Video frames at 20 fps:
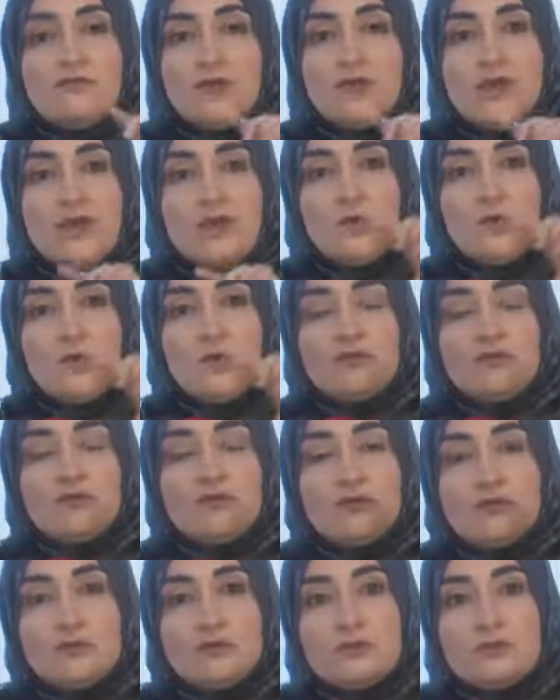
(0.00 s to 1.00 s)
So
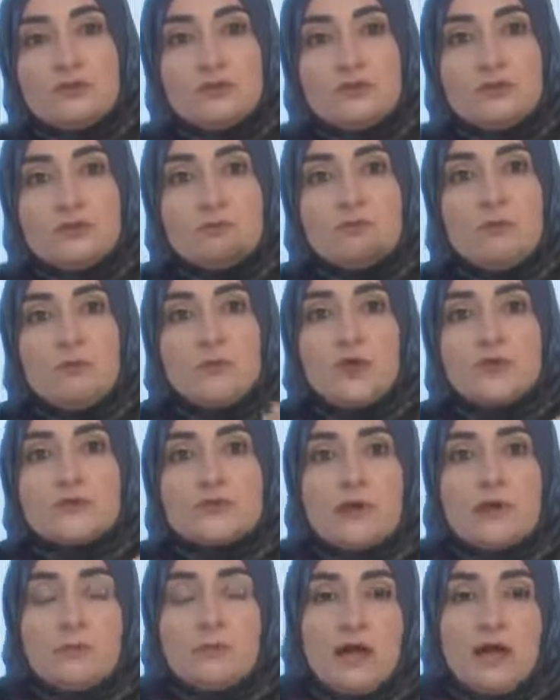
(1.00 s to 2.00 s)
any wave
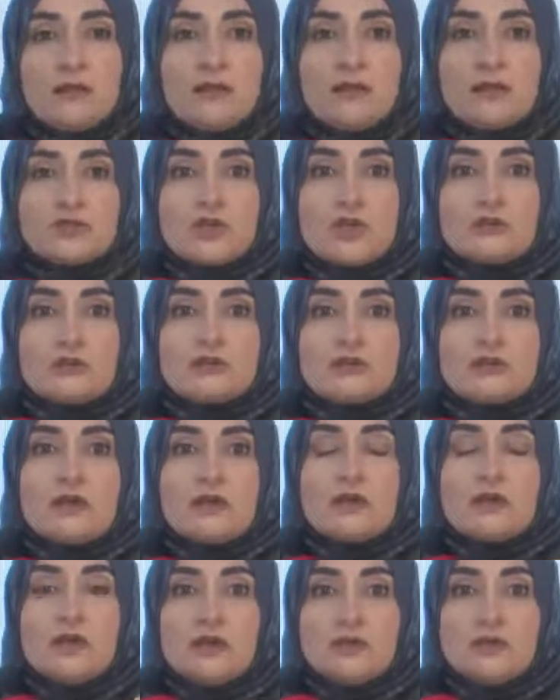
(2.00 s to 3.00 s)
could
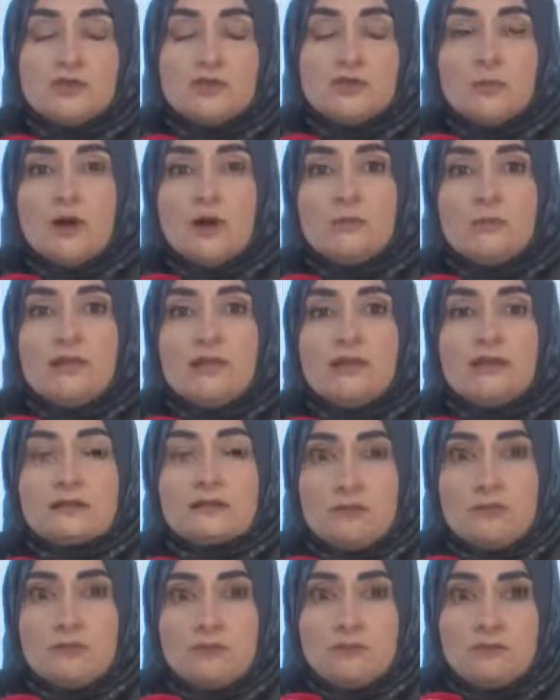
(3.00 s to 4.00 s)
attack
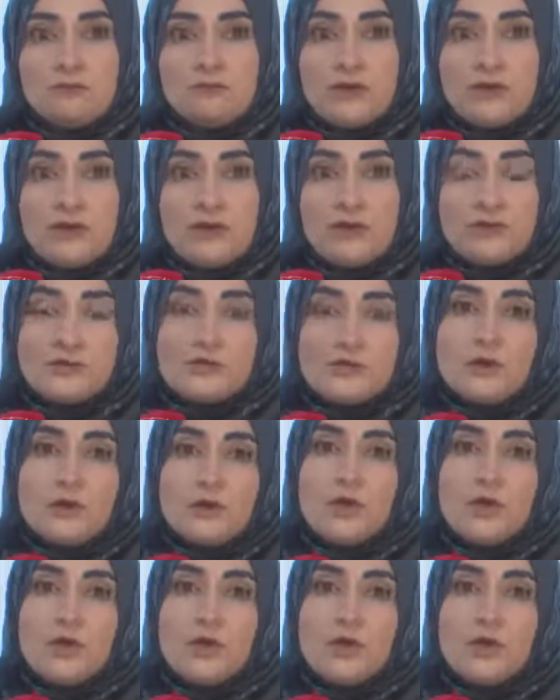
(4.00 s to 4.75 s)
those who have like the